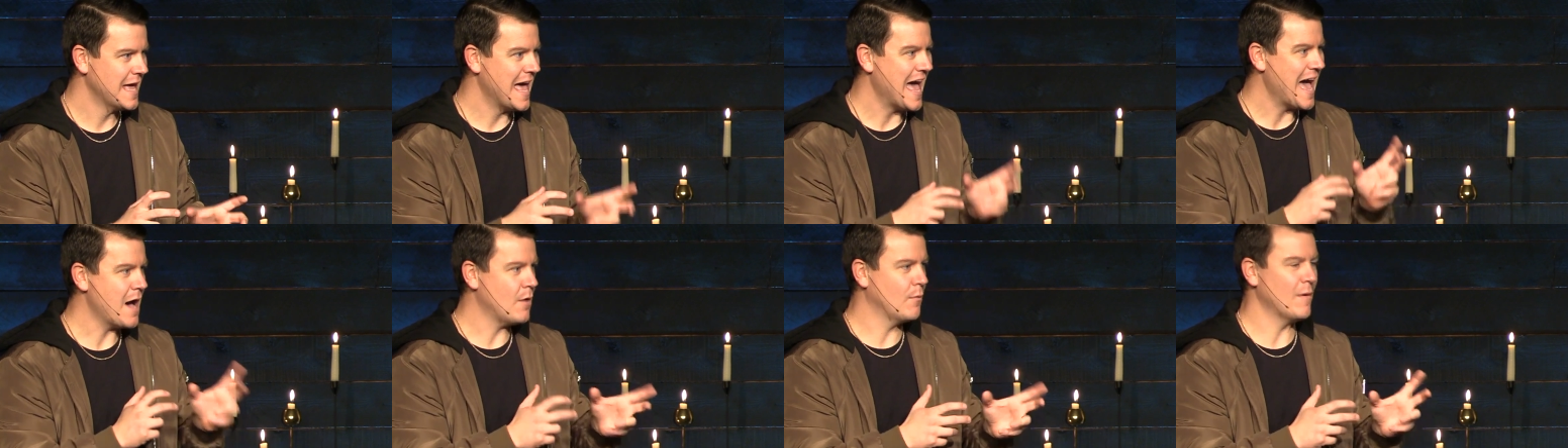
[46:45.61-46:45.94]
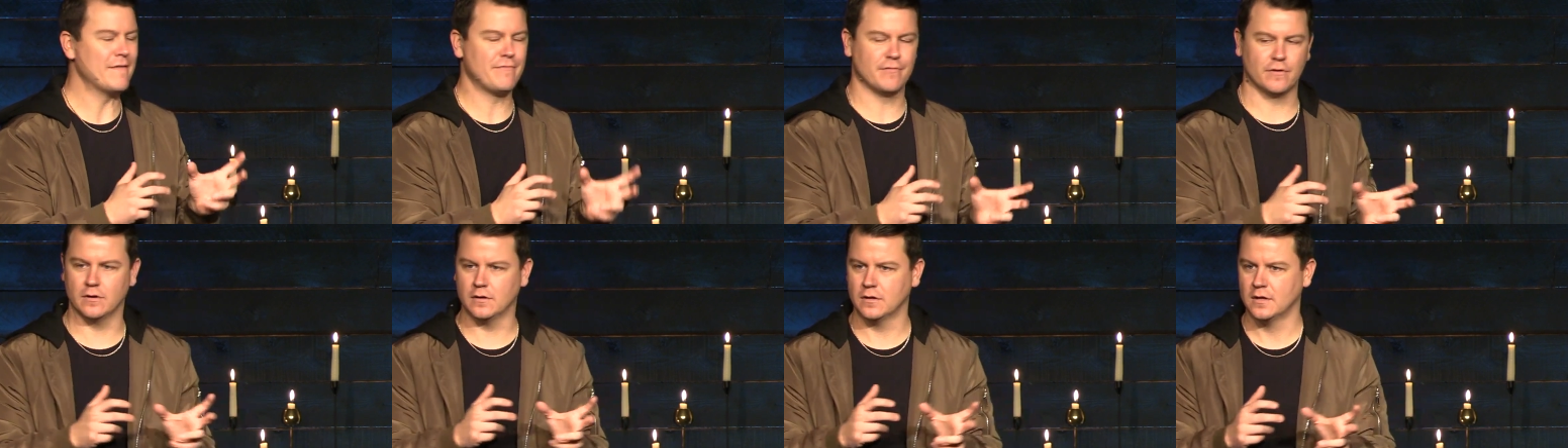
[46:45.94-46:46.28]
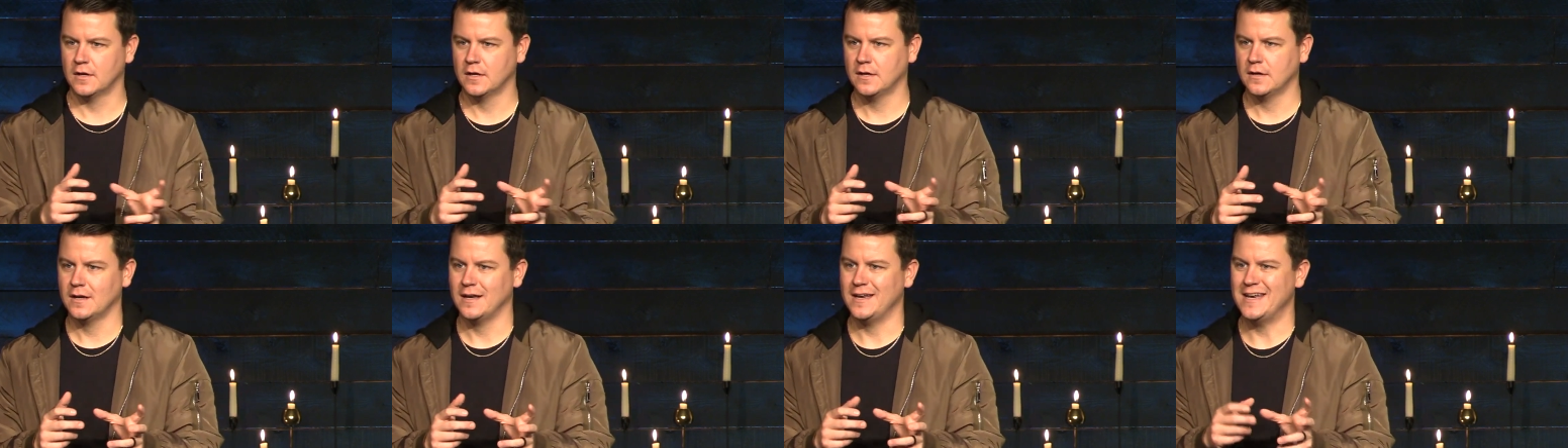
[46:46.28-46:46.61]
However,
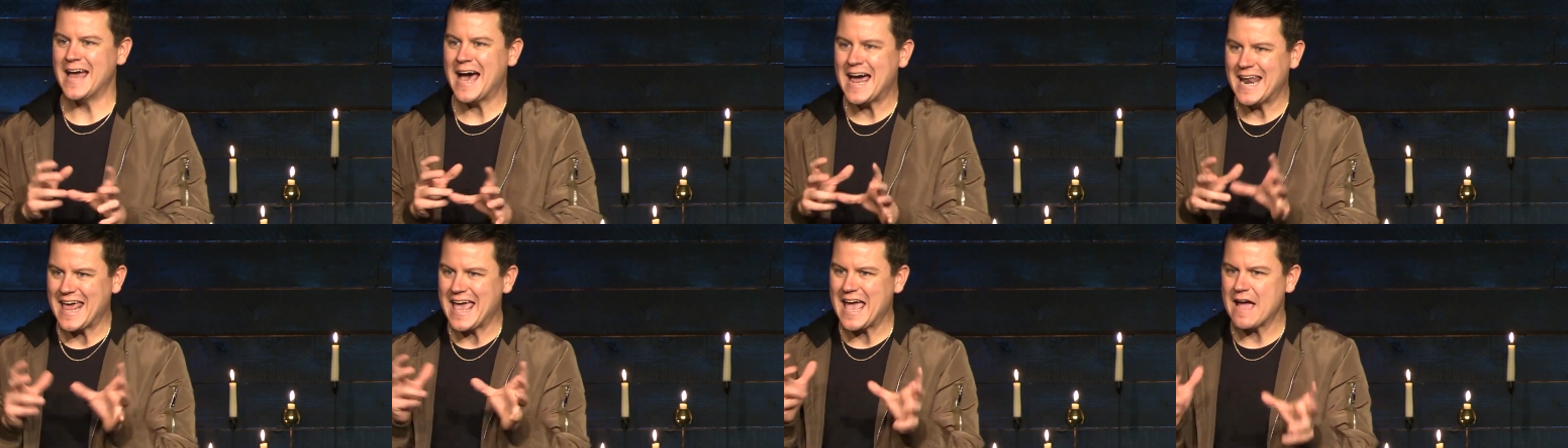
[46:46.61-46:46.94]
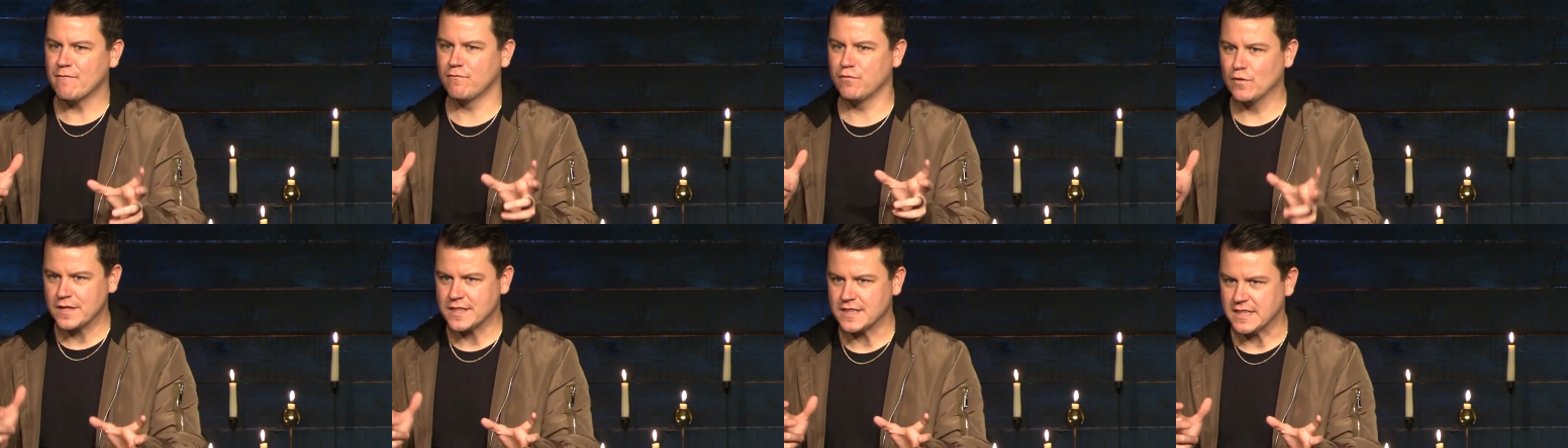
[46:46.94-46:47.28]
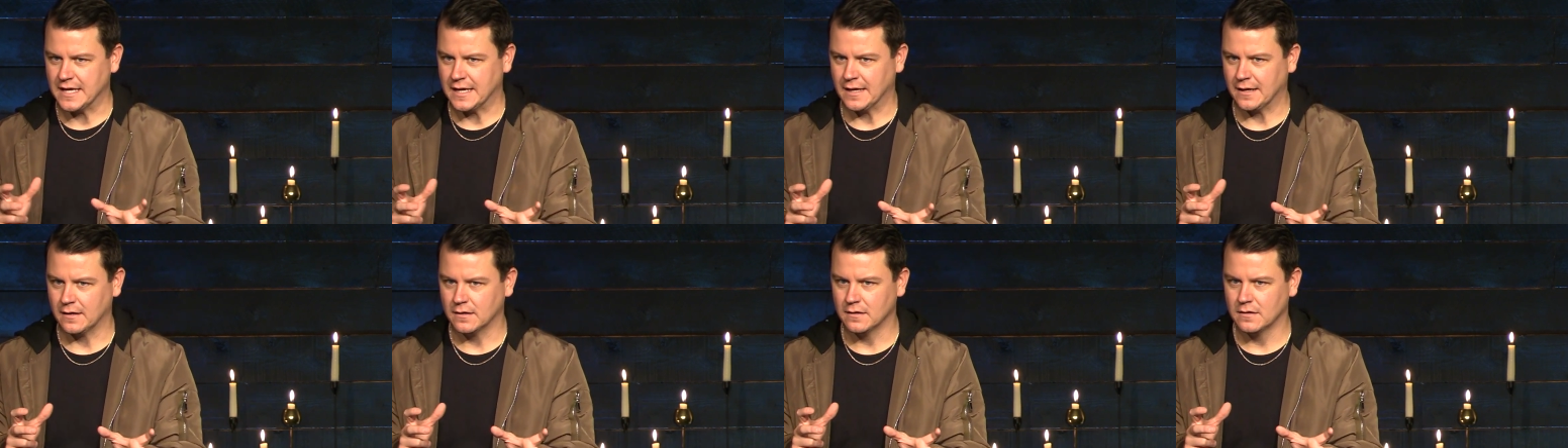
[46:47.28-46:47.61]
not
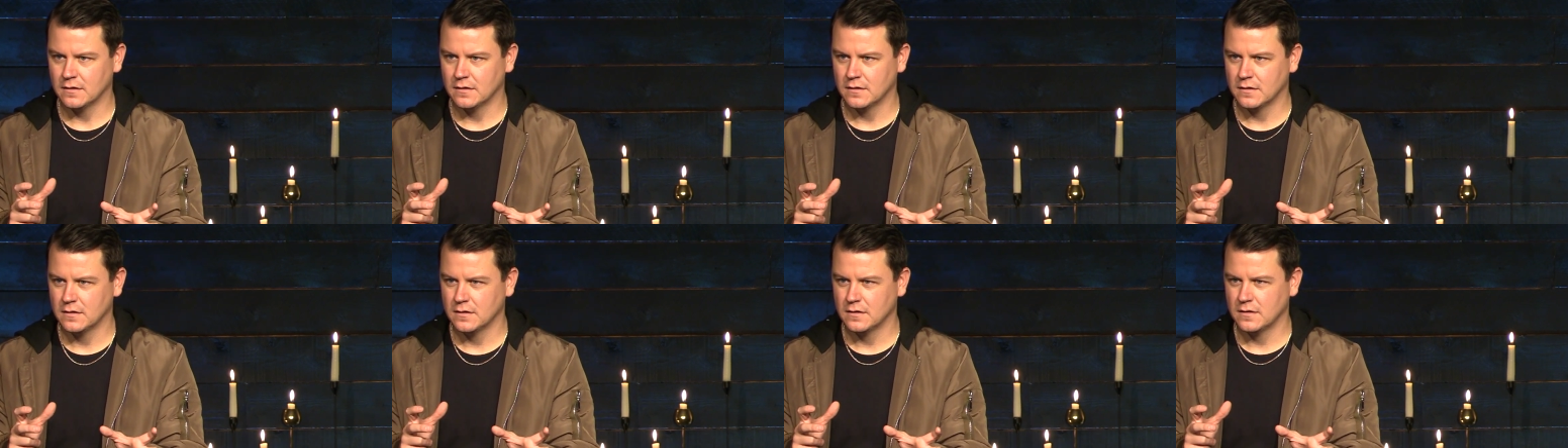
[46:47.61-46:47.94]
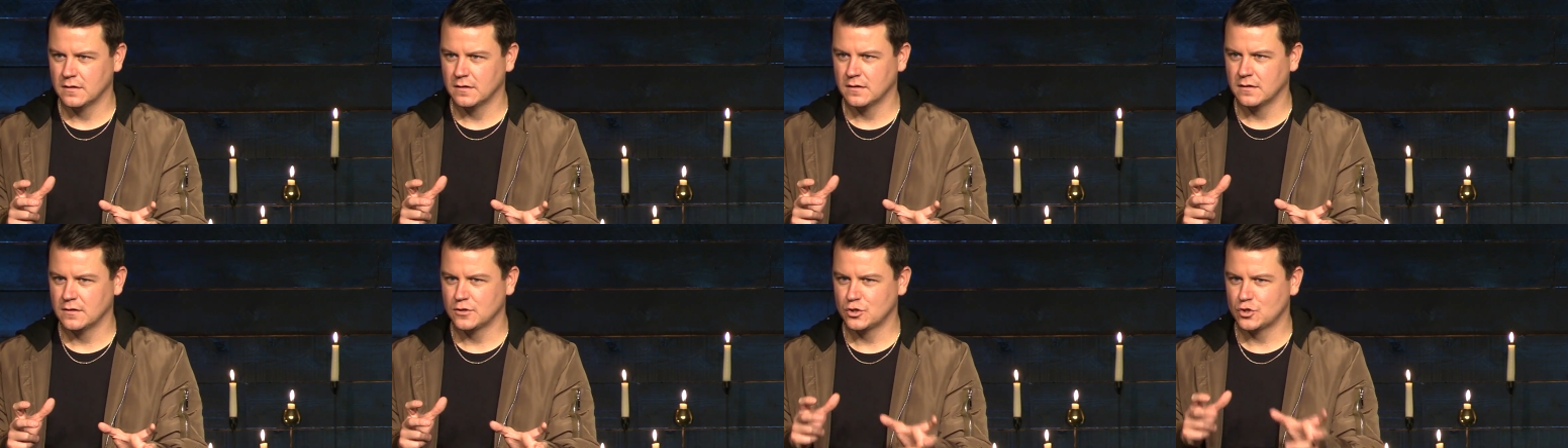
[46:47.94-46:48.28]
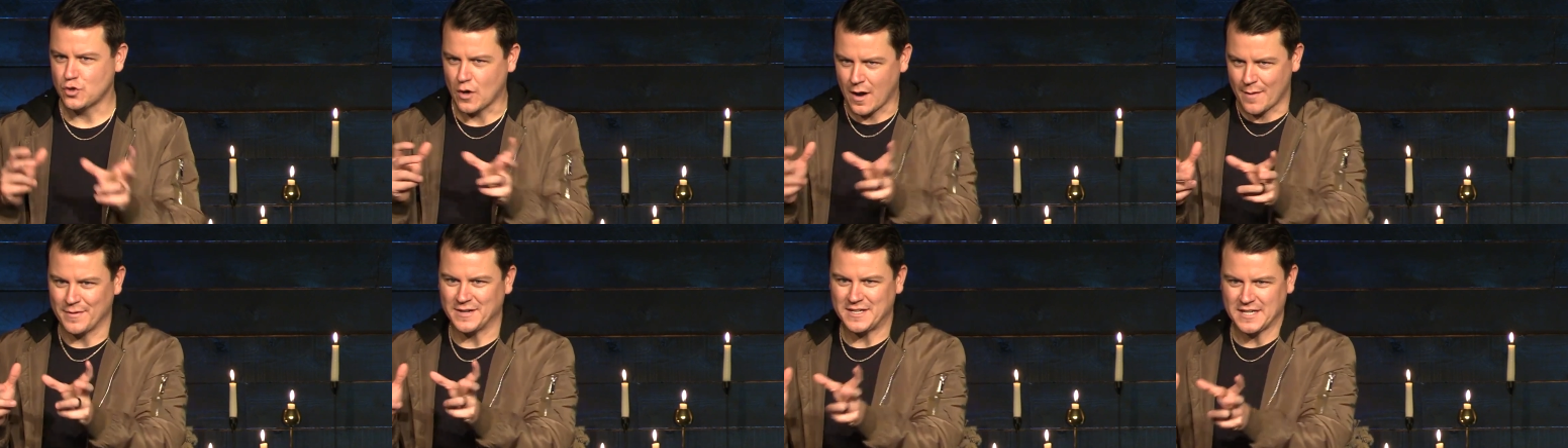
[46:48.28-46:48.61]
everything
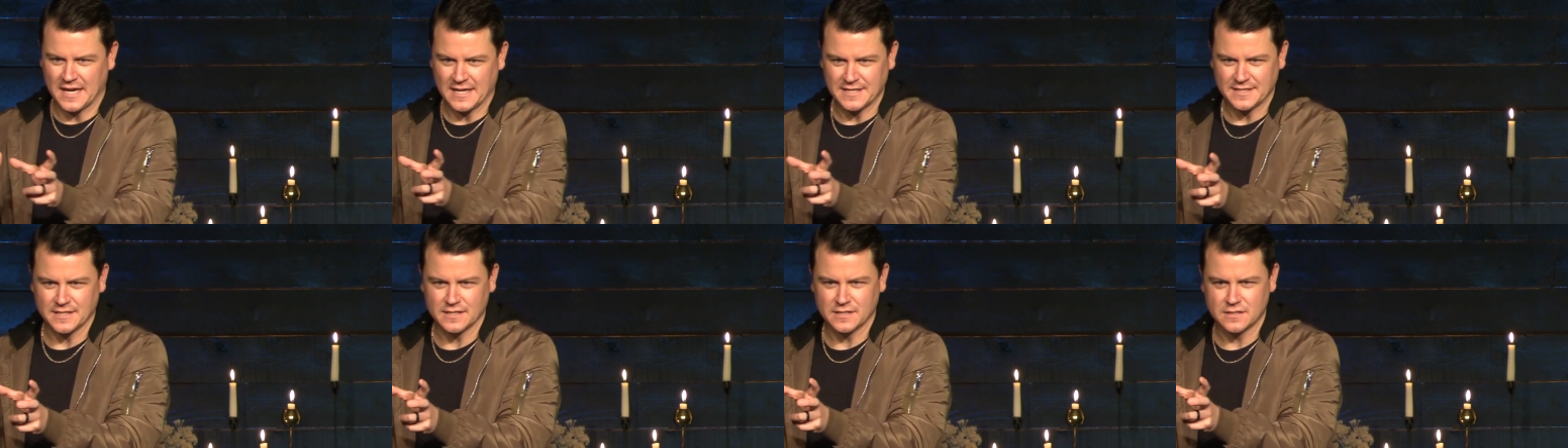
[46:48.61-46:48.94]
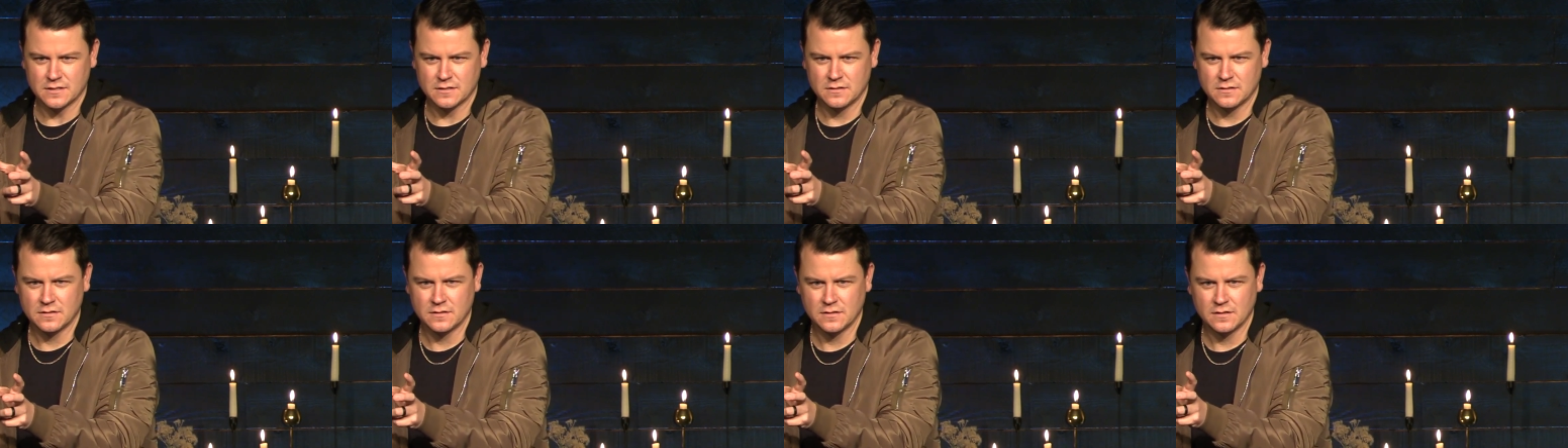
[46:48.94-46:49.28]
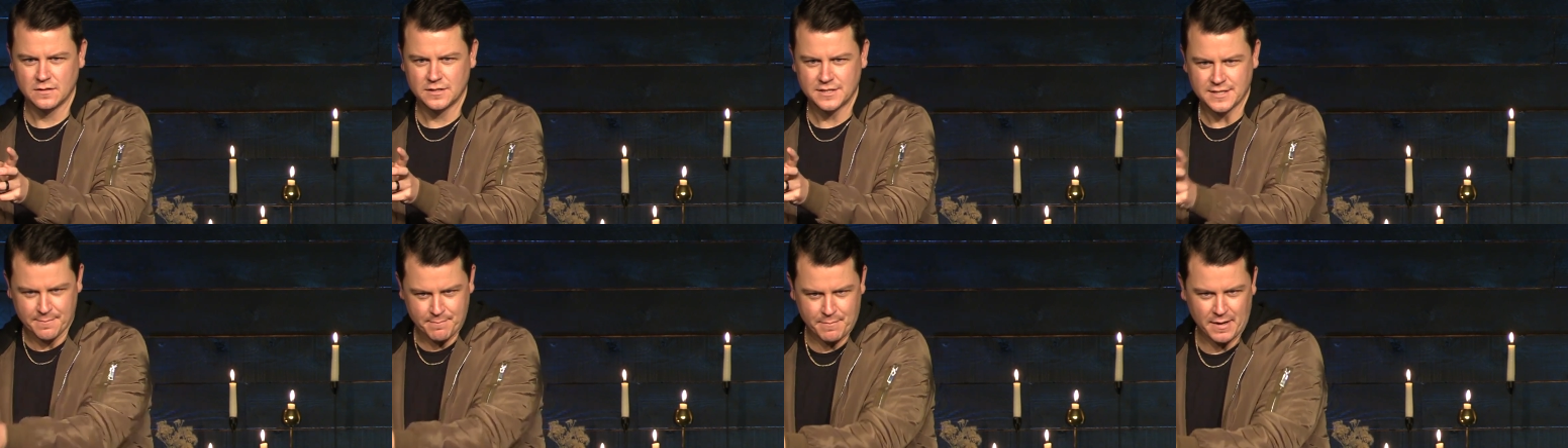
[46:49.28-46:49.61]
traumatizes
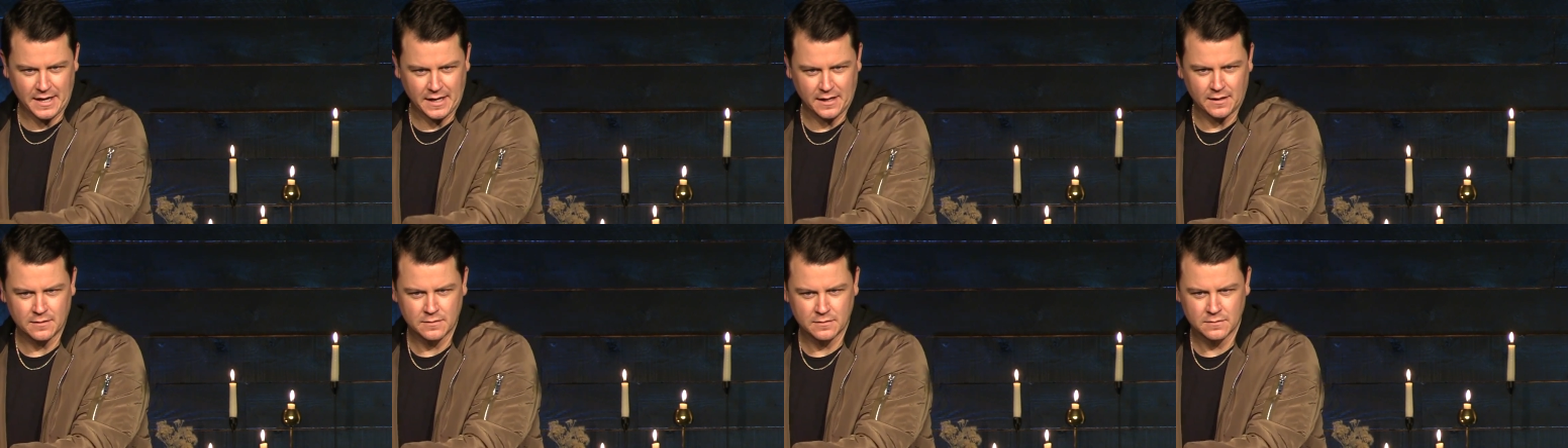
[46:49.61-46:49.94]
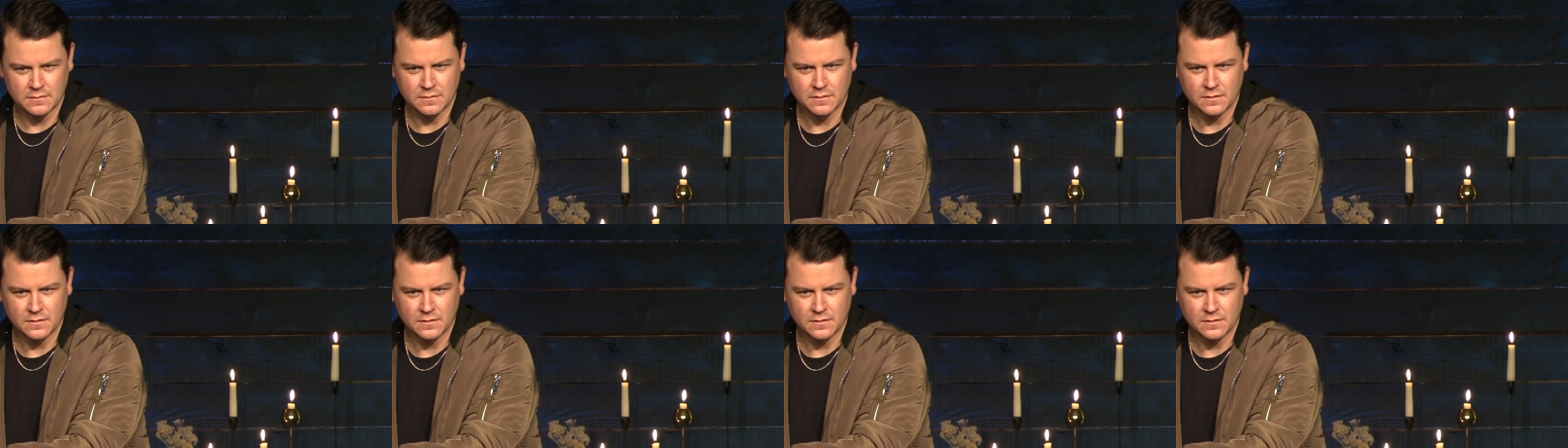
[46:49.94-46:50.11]
somebody.